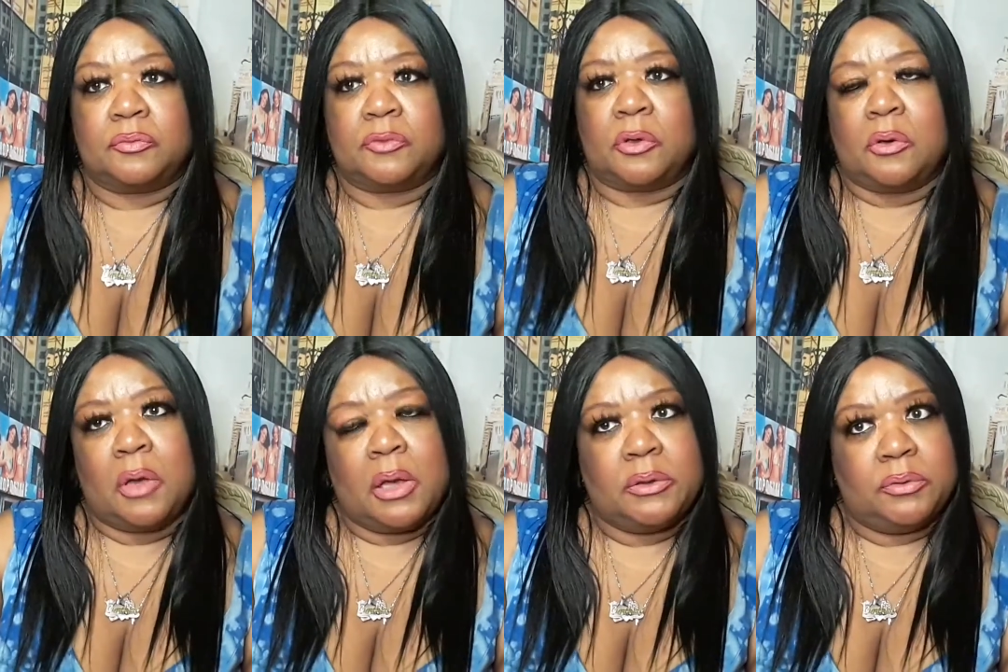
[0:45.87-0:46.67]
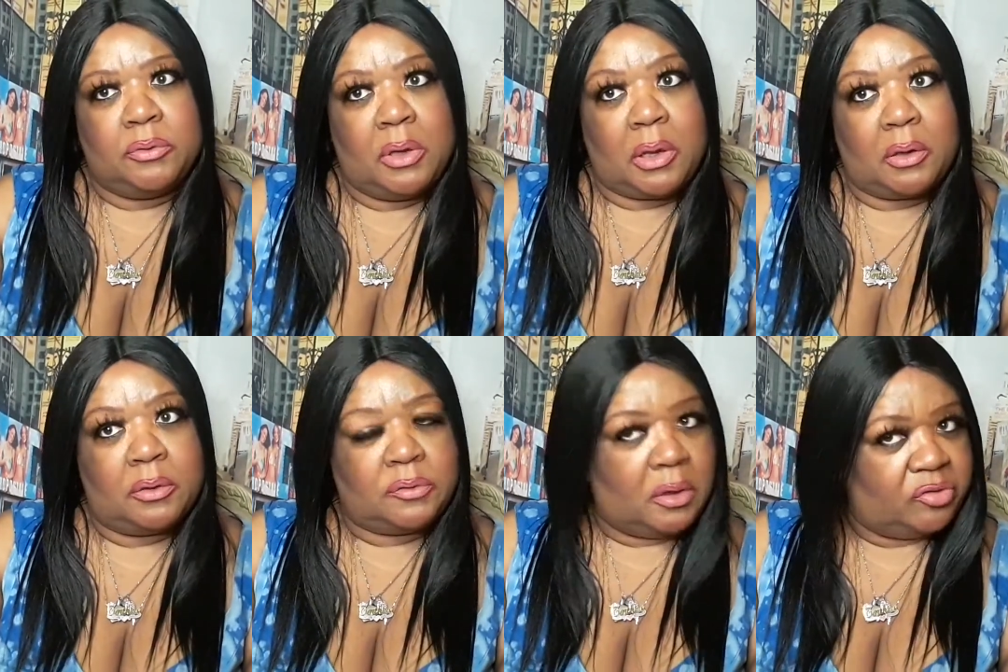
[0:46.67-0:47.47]
Girl, how you do that?
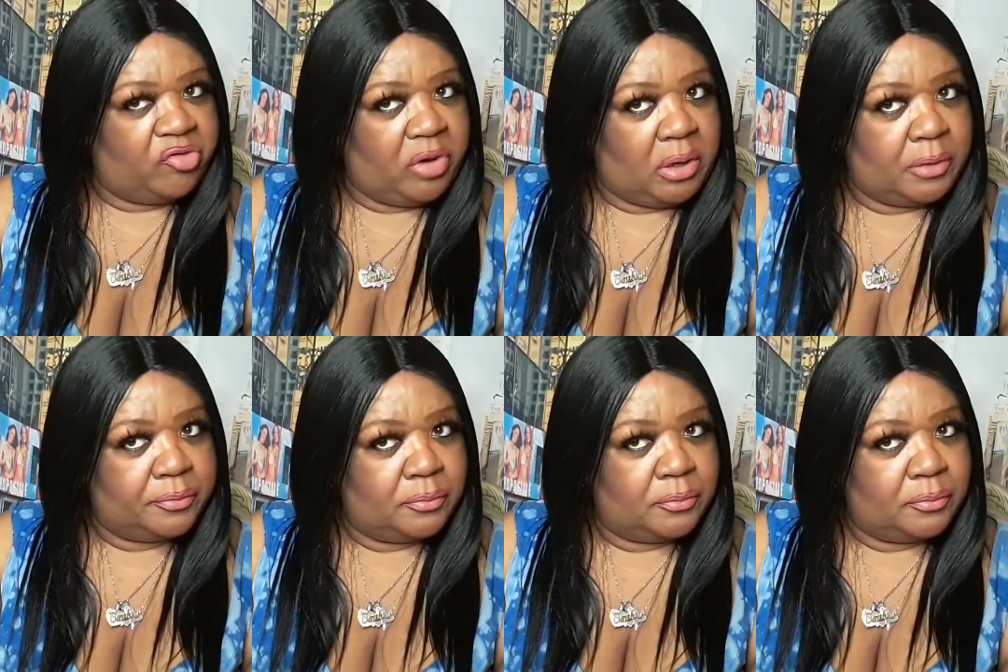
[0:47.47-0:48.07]
Is that a trick?